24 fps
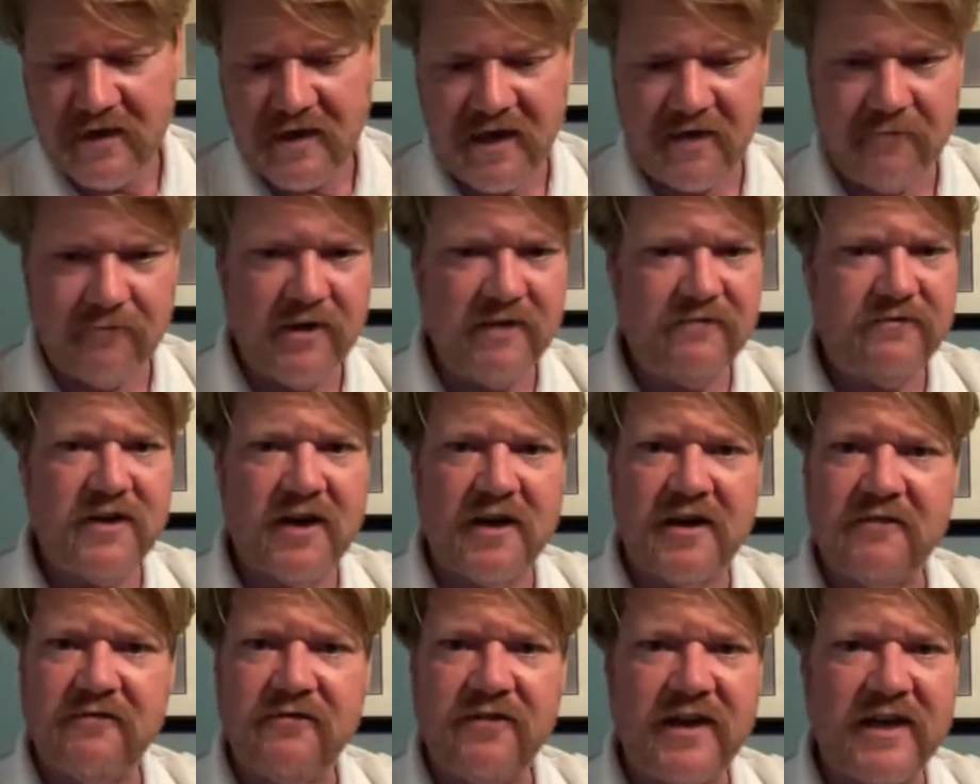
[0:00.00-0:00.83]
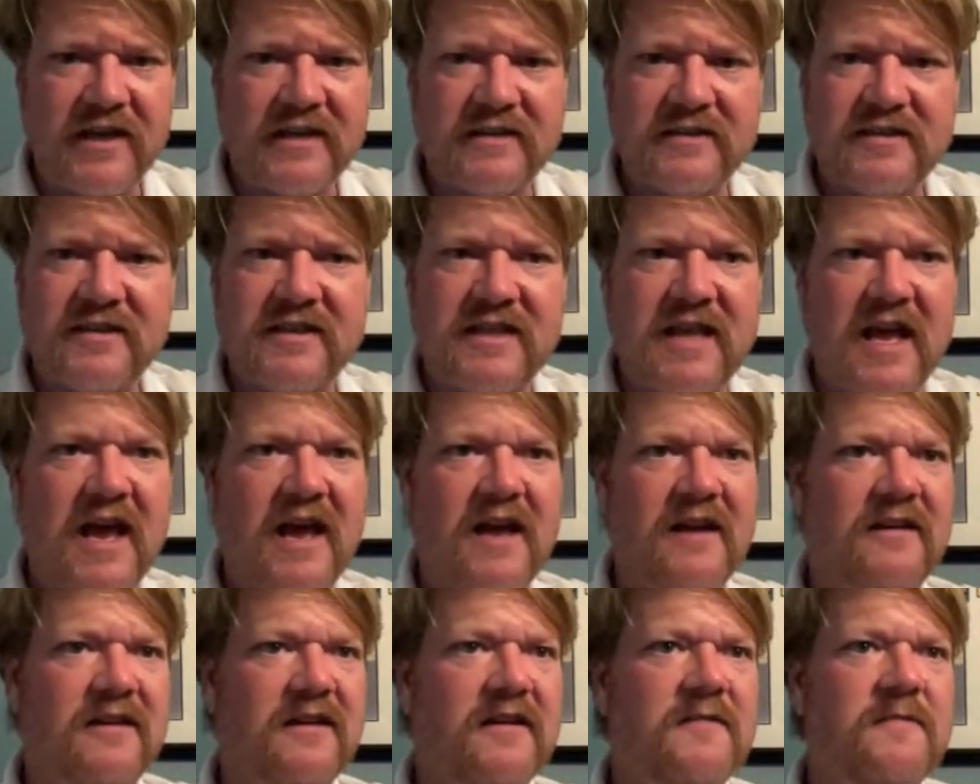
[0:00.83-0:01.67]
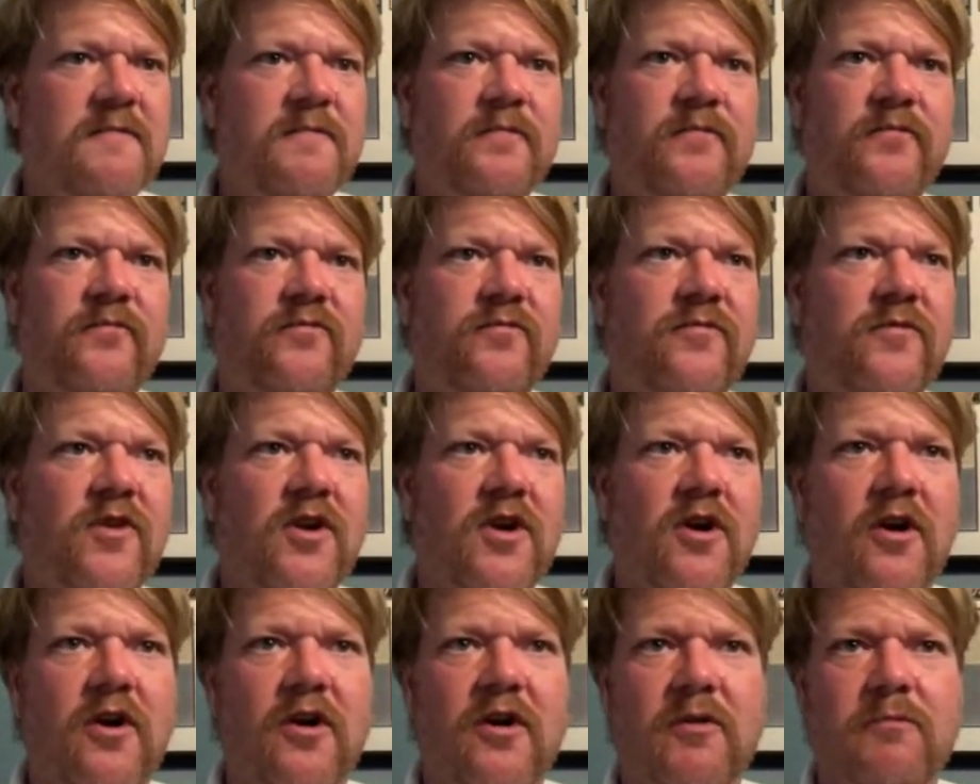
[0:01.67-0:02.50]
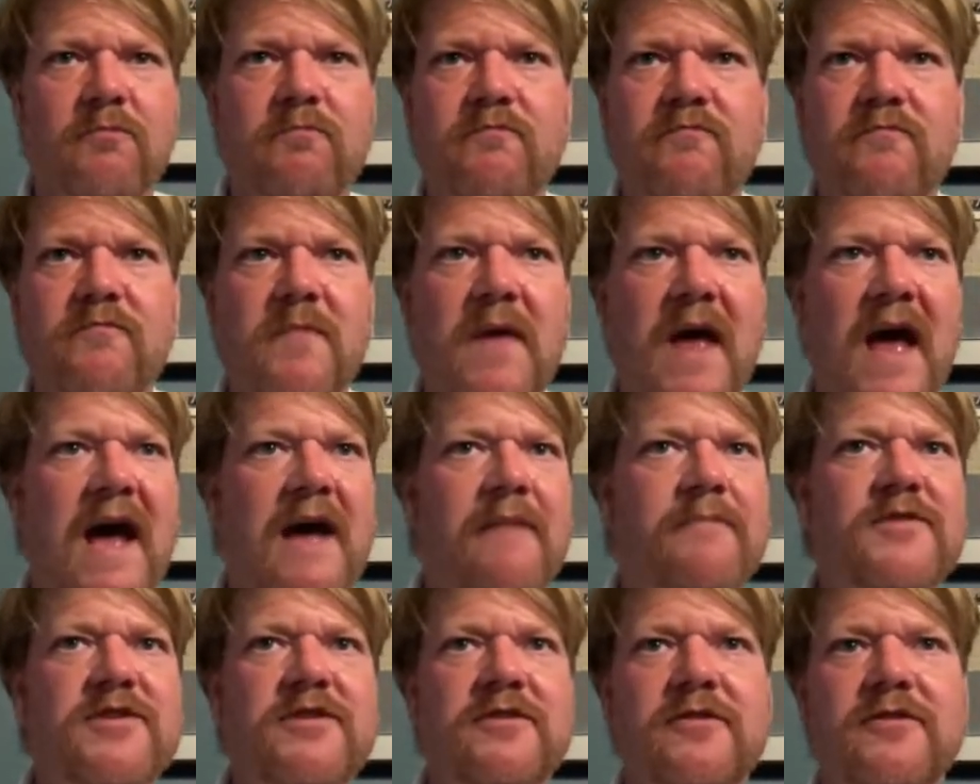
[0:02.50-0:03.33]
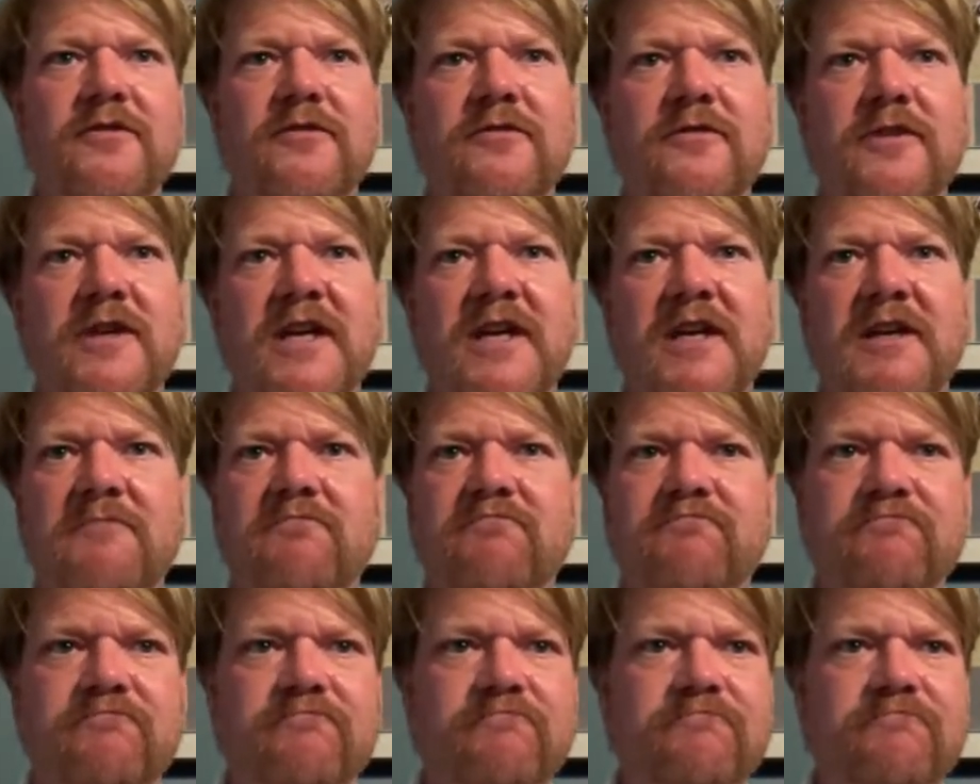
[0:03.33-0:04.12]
and we've done events that are absolutely